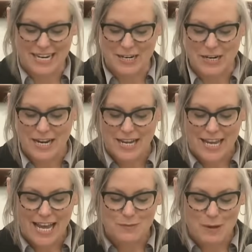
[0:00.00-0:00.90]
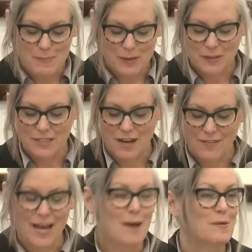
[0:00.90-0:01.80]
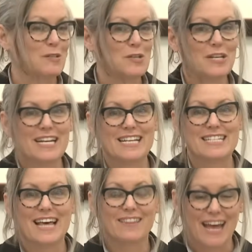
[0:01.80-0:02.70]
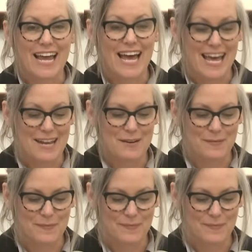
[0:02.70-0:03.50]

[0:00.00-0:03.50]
here as we build on the opportunities that lie ahead.